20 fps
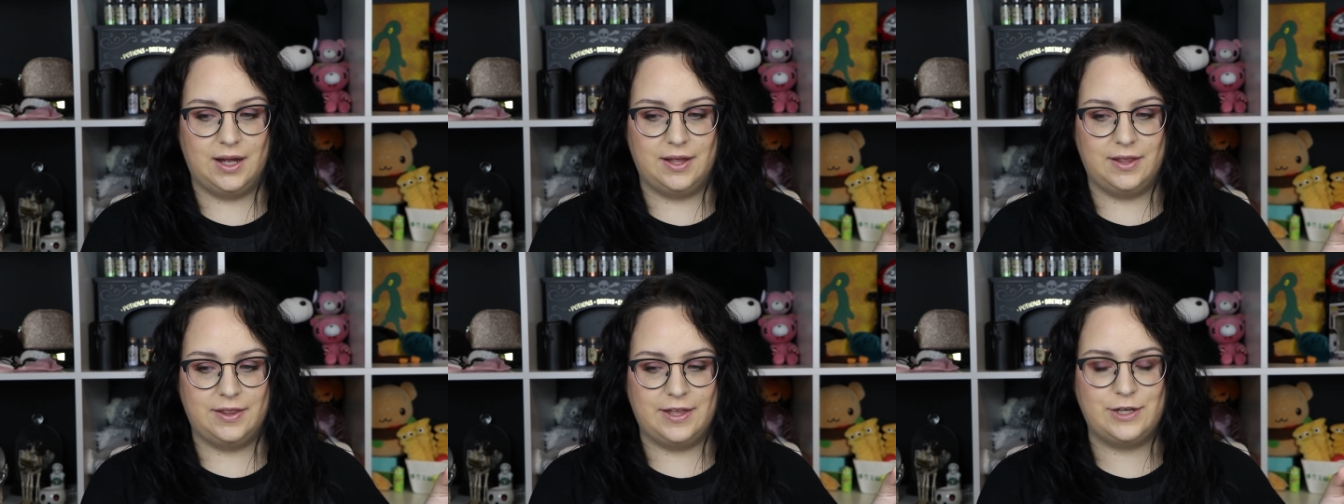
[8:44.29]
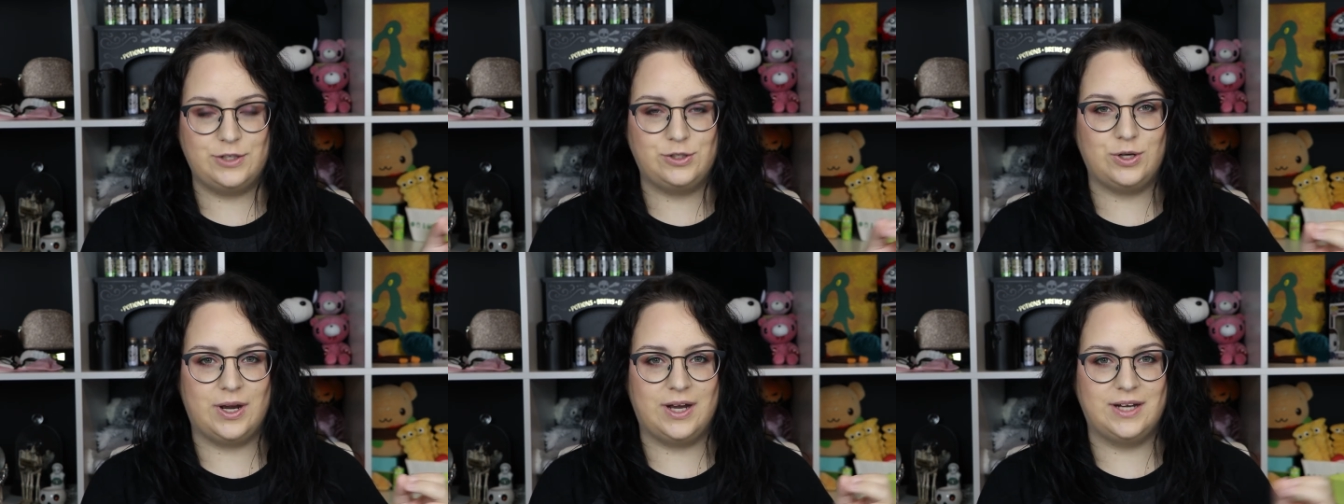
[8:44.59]

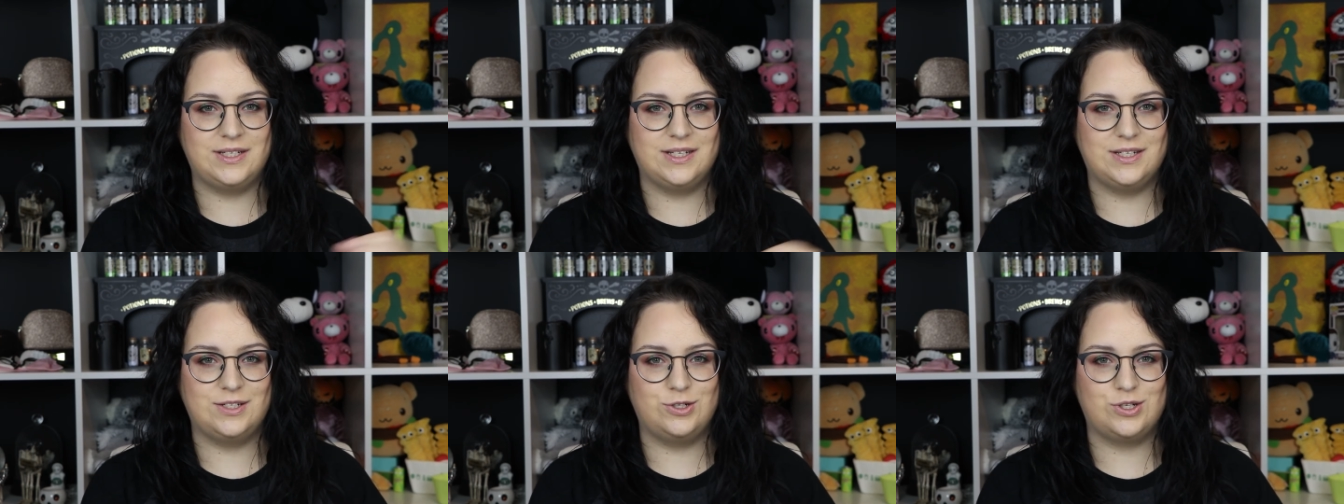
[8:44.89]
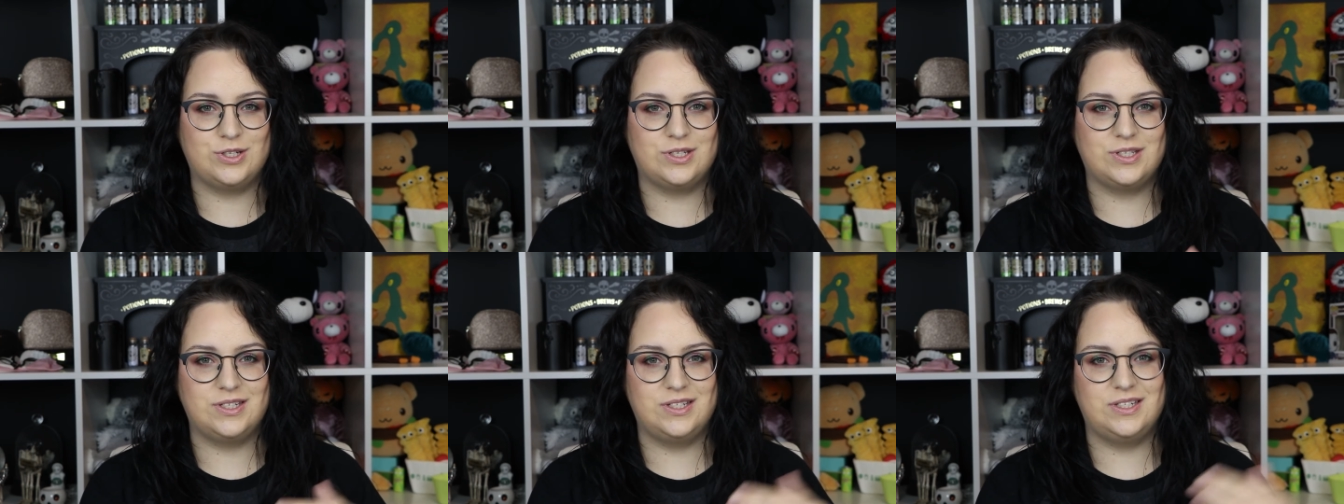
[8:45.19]
they try to
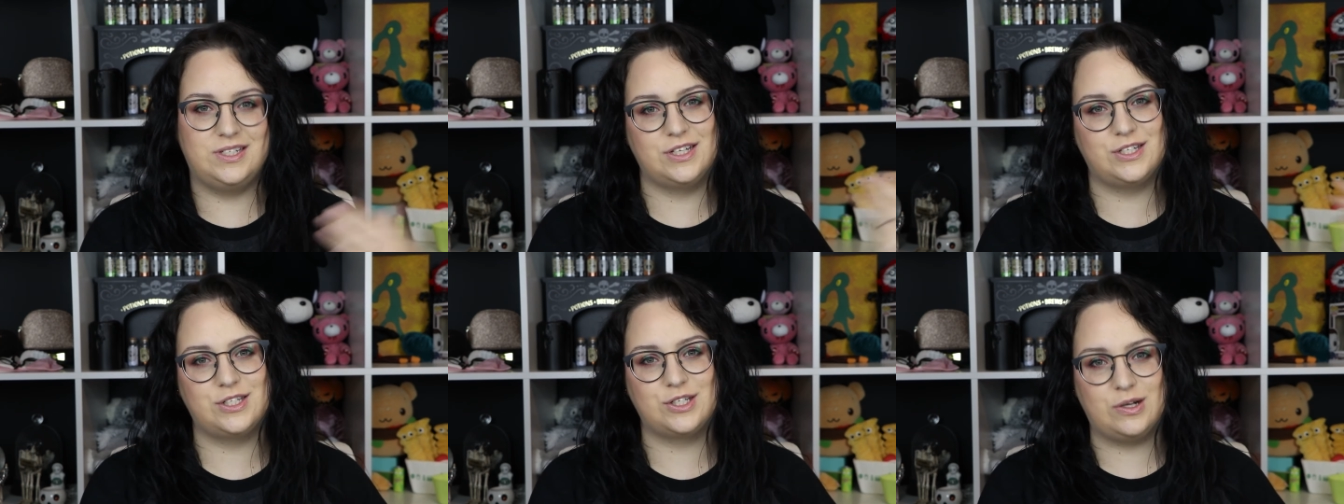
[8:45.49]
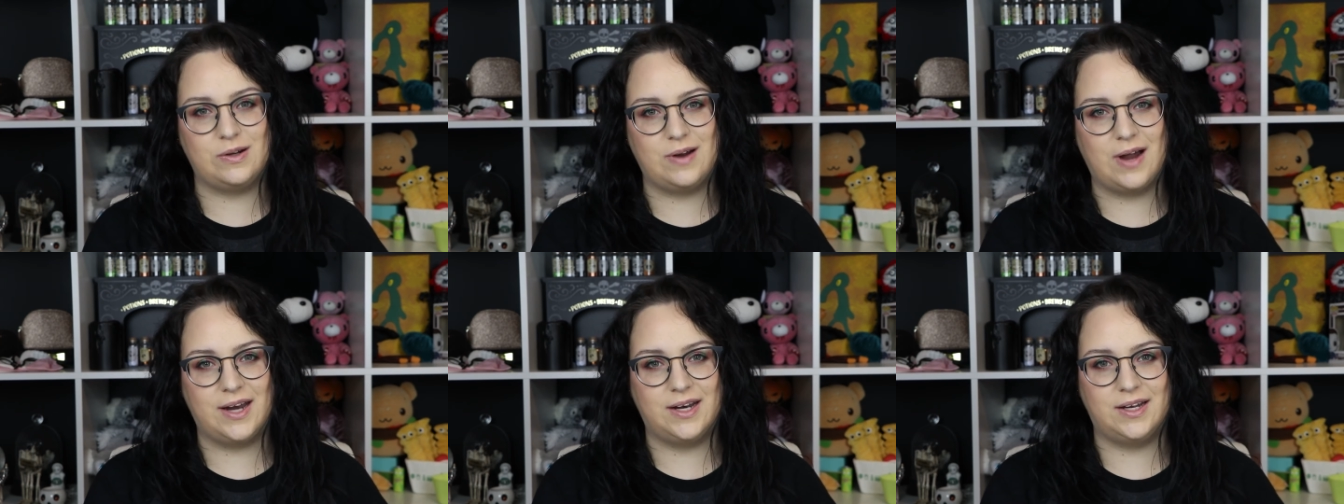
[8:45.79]
just
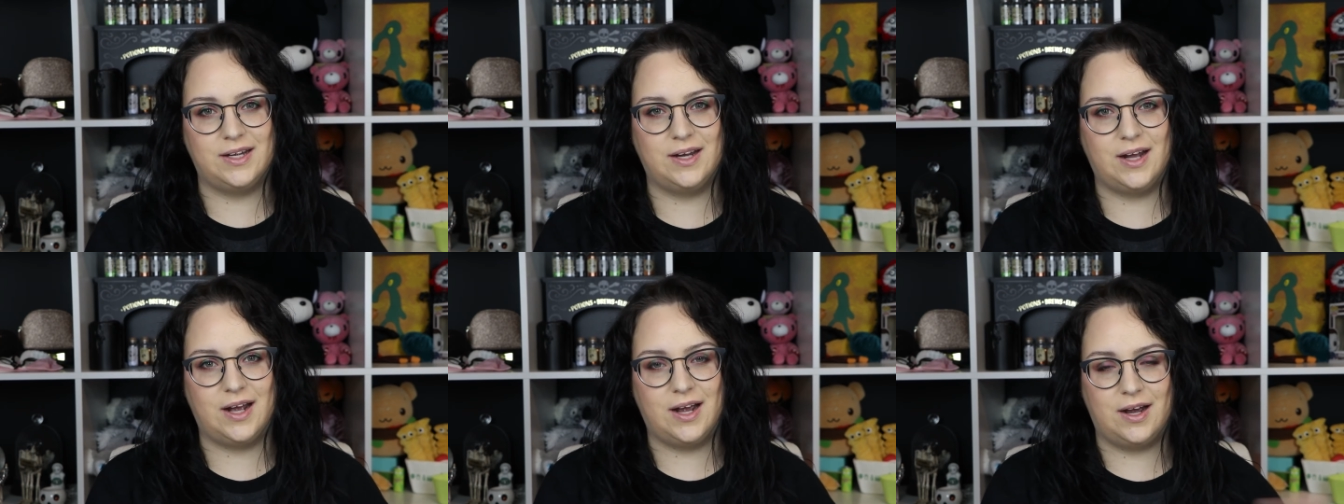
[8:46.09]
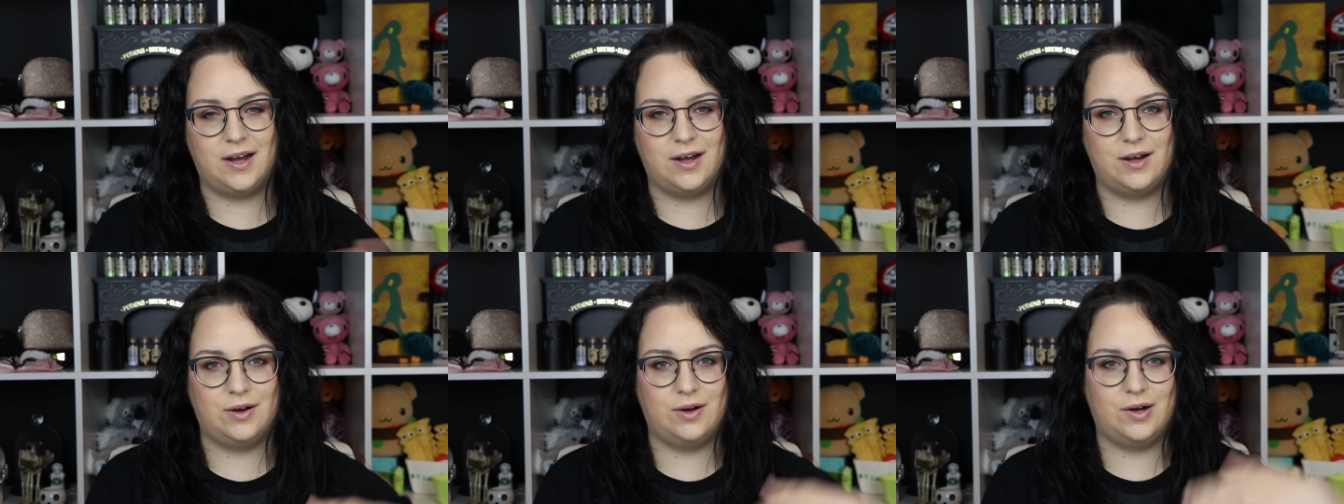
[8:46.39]
discredit
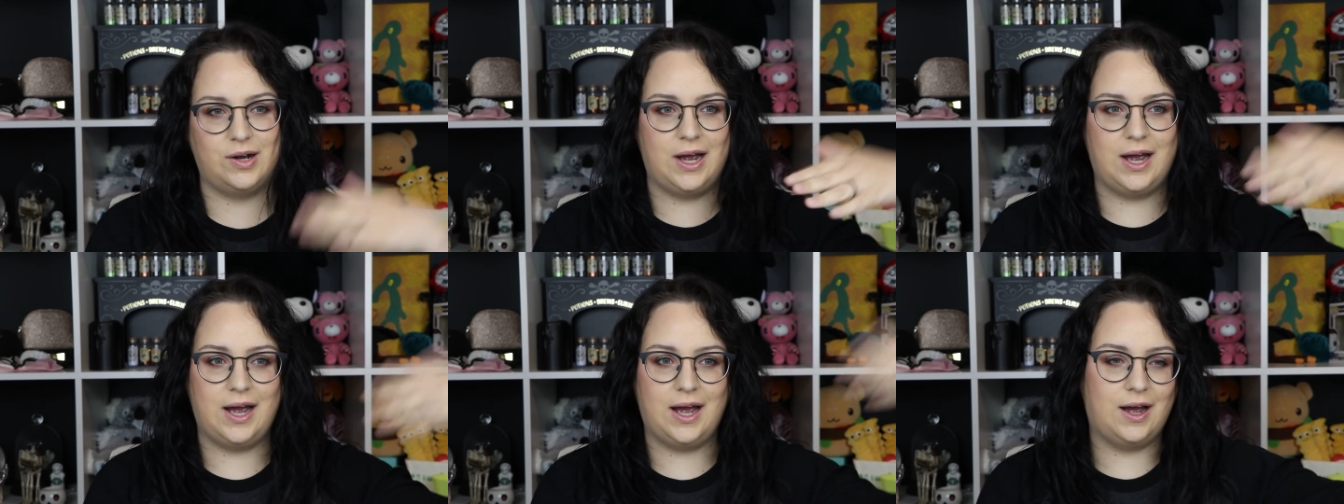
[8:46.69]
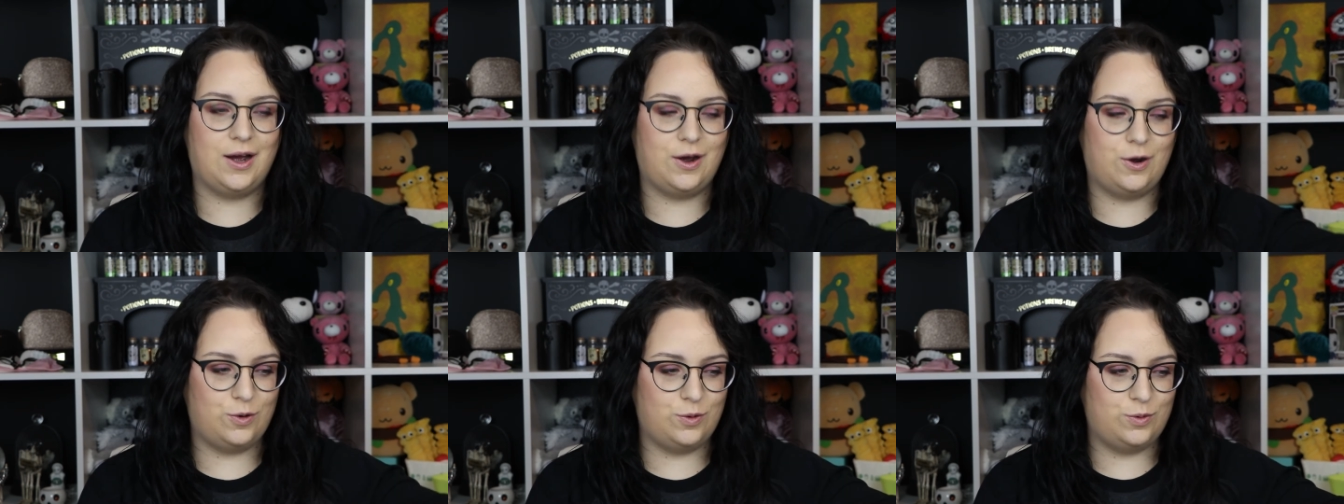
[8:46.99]

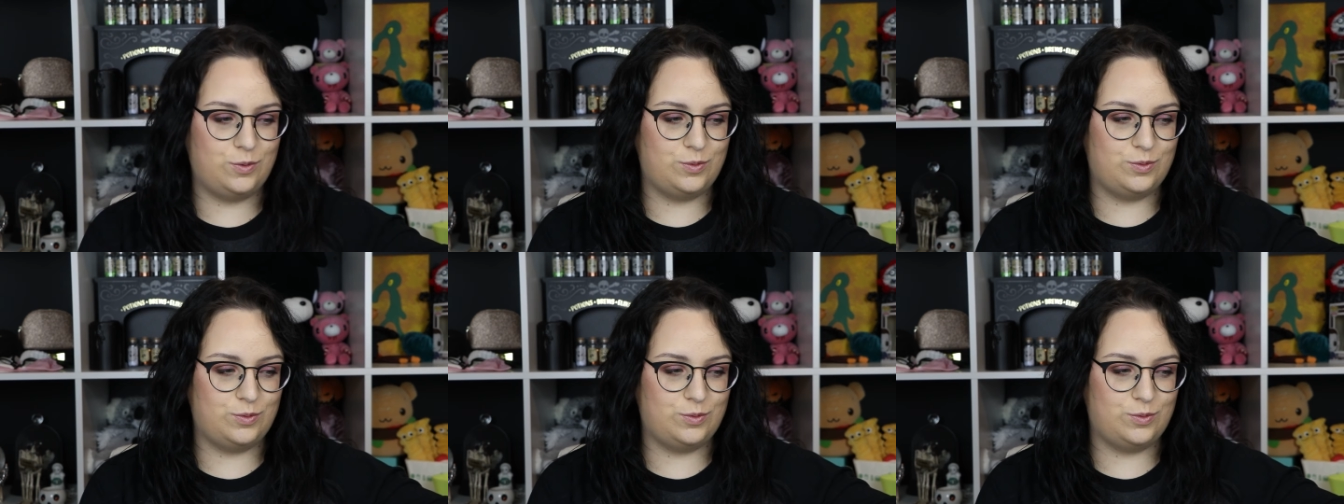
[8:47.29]
how